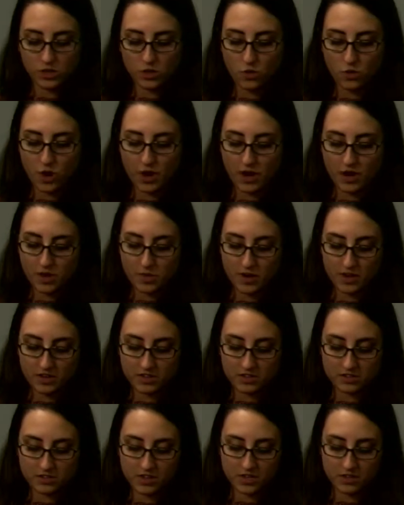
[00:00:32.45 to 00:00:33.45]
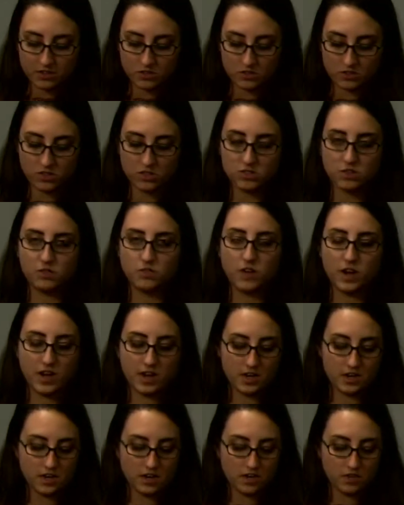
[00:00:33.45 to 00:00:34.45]
inquired about a standard to
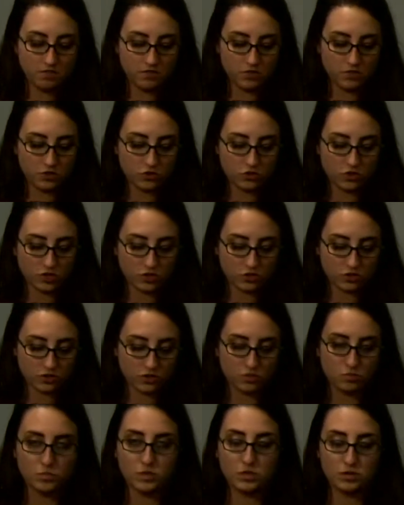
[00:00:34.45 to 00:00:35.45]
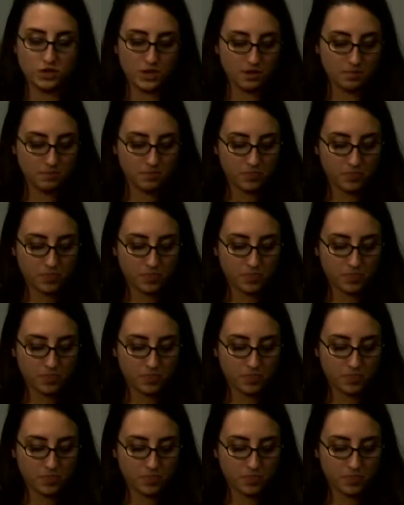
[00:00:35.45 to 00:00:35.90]
define infrastructure computing.